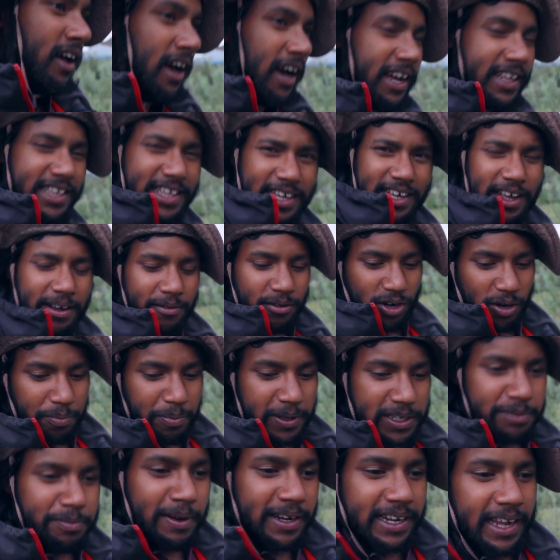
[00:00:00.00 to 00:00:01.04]
I think I'm gonna
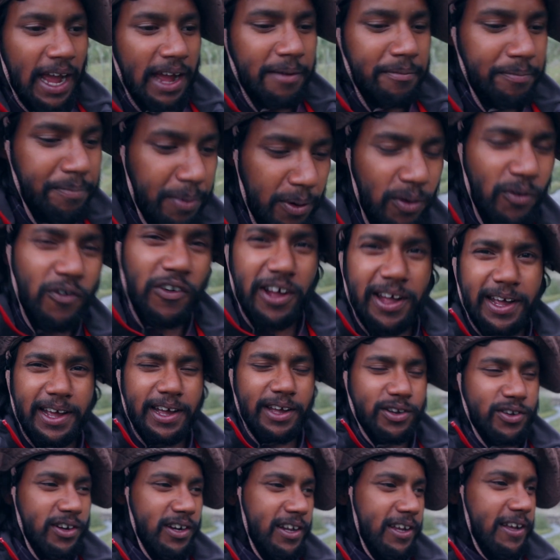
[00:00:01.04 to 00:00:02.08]
pitch my camp over
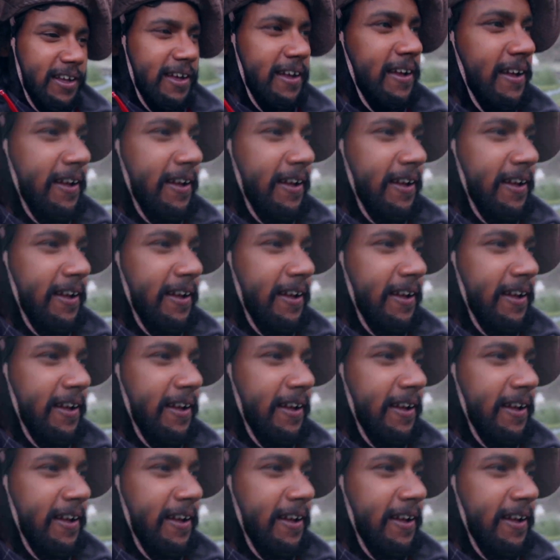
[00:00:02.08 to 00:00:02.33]
here today